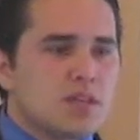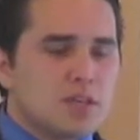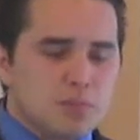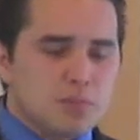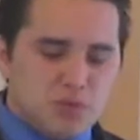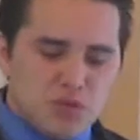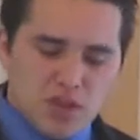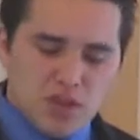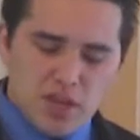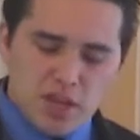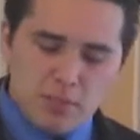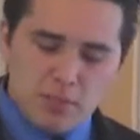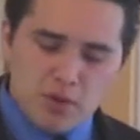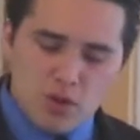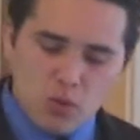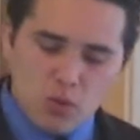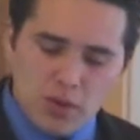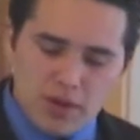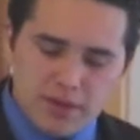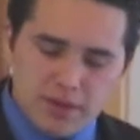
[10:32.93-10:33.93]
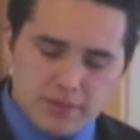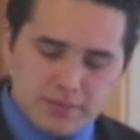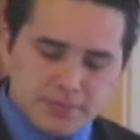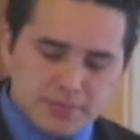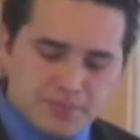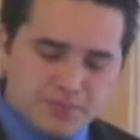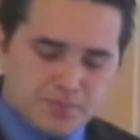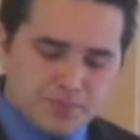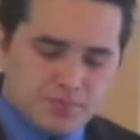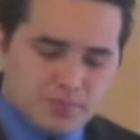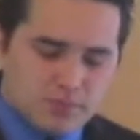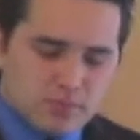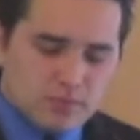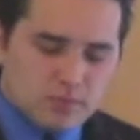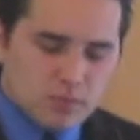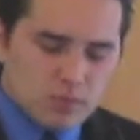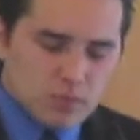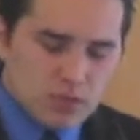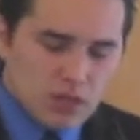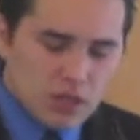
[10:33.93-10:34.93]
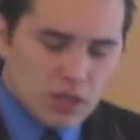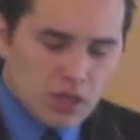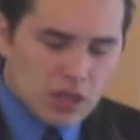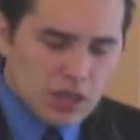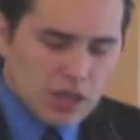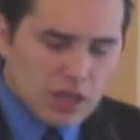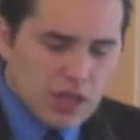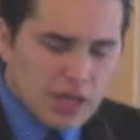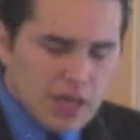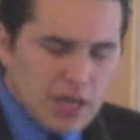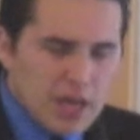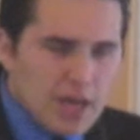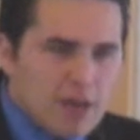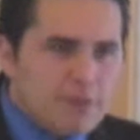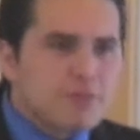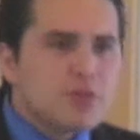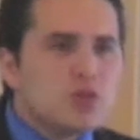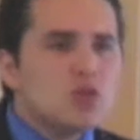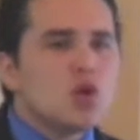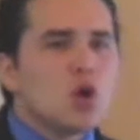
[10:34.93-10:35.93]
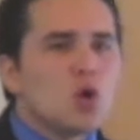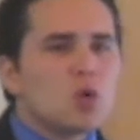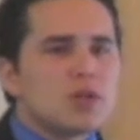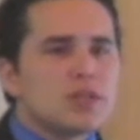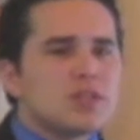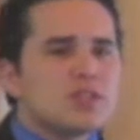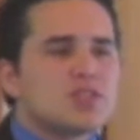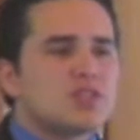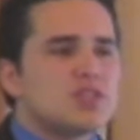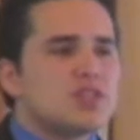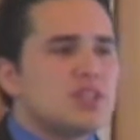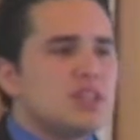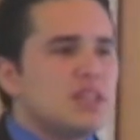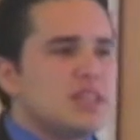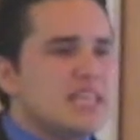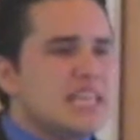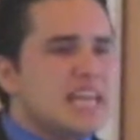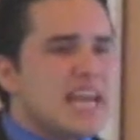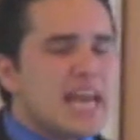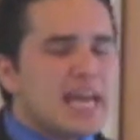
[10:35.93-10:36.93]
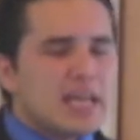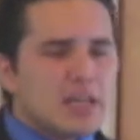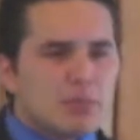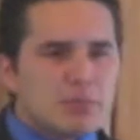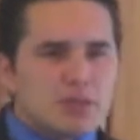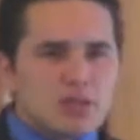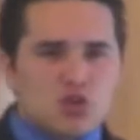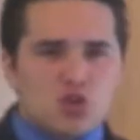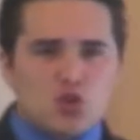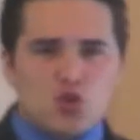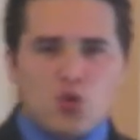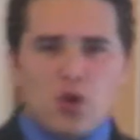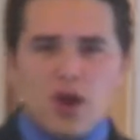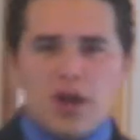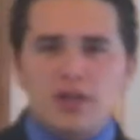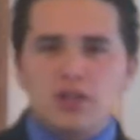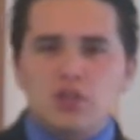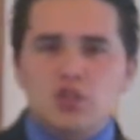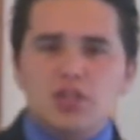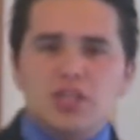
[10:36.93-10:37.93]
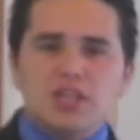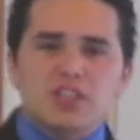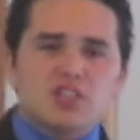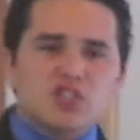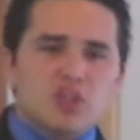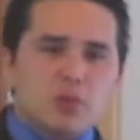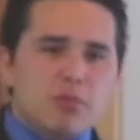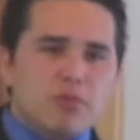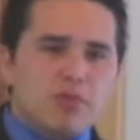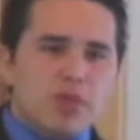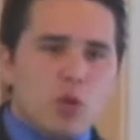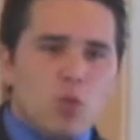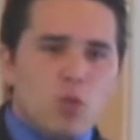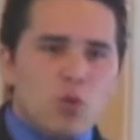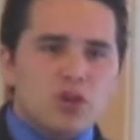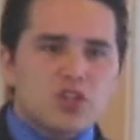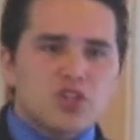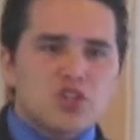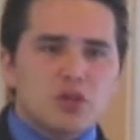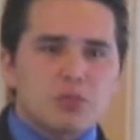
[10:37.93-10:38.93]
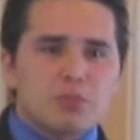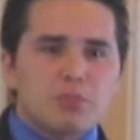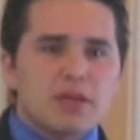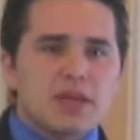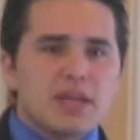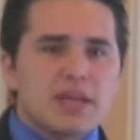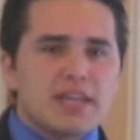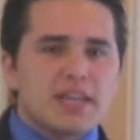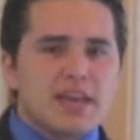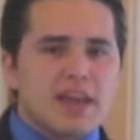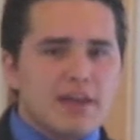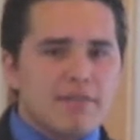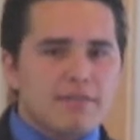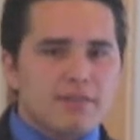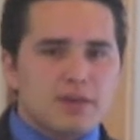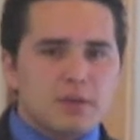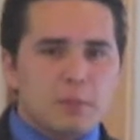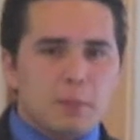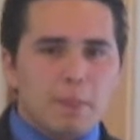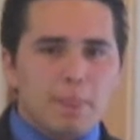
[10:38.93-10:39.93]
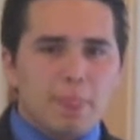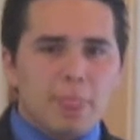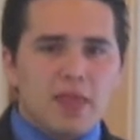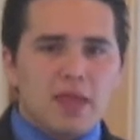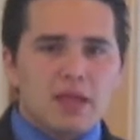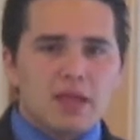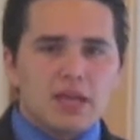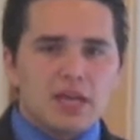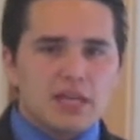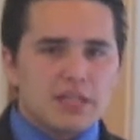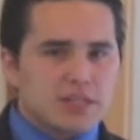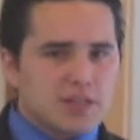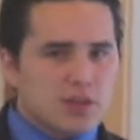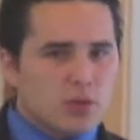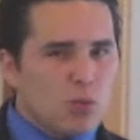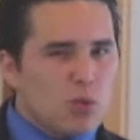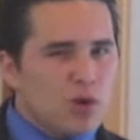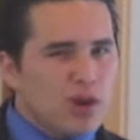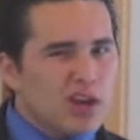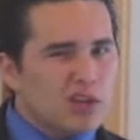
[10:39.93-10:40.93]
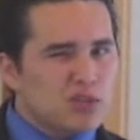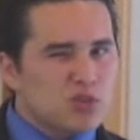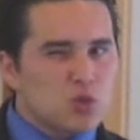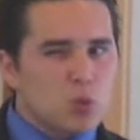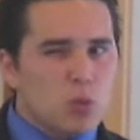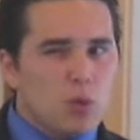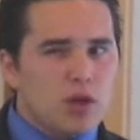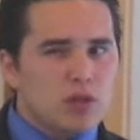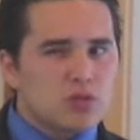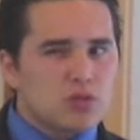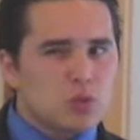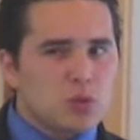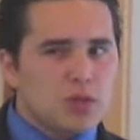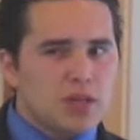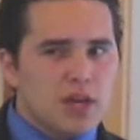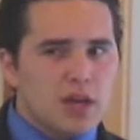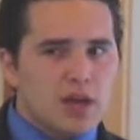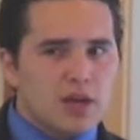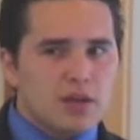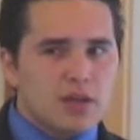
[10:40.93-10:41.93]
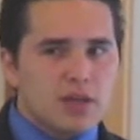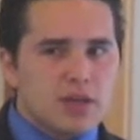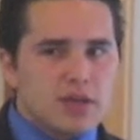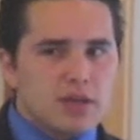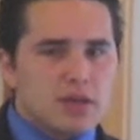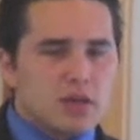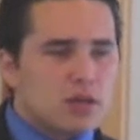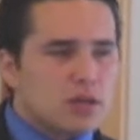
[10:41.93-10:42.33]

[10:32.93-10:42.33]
keeps the enemy away. If you notice, the enemy tried to get some of that worship in heaven. It didn't work out so well, so he got